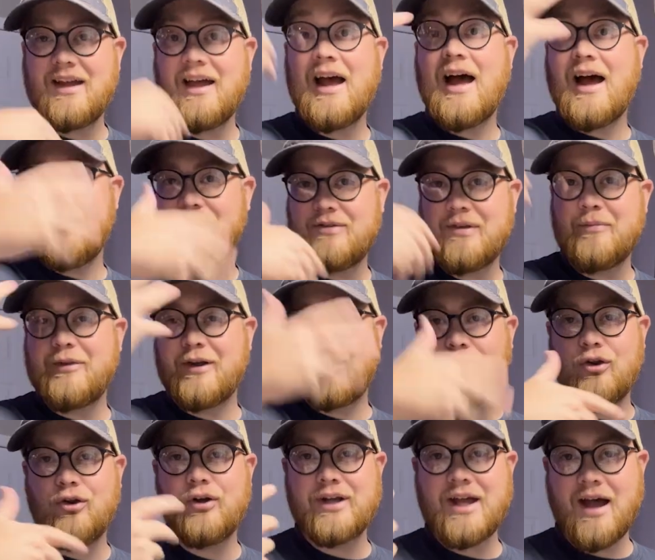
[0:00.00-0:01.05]
have something
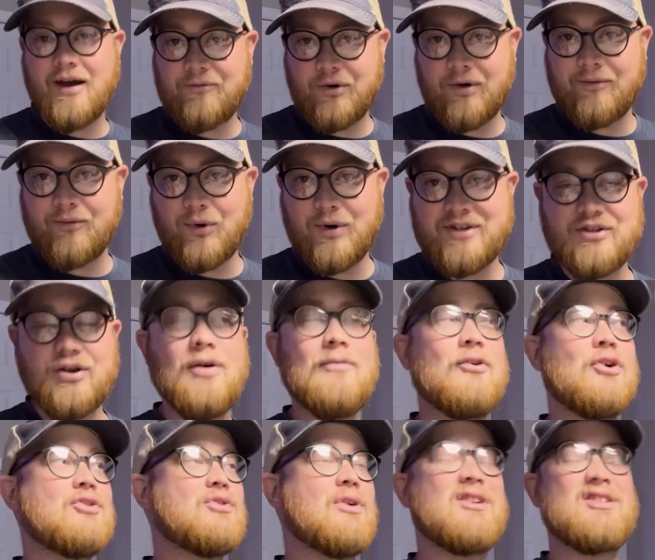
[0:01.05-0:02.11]
to look at for a
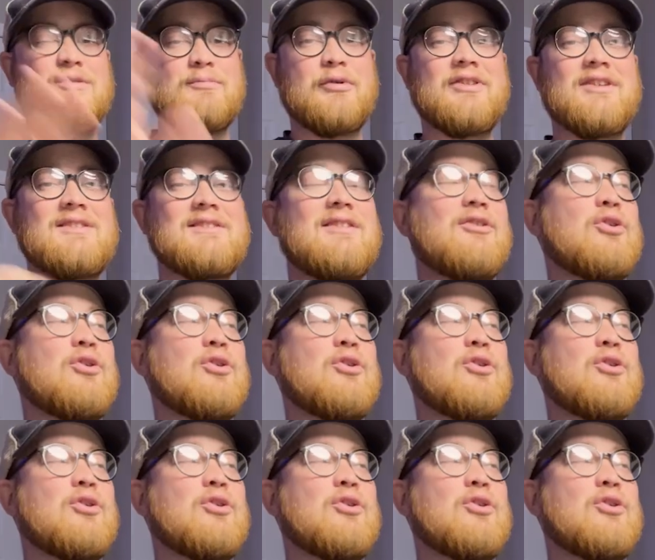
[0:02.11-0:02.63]
voiceover, so I'll just put this in the